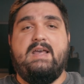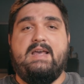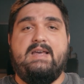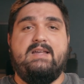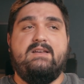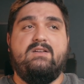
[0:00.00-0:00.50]

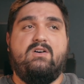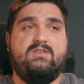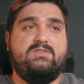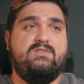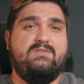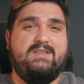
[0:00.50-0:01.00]
and
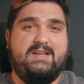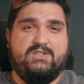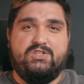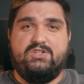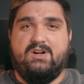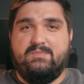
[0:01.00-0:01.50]
also that
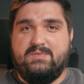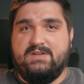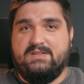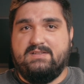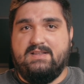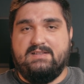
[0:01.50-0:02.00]

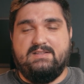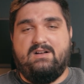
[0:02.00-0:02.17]
sharpness that's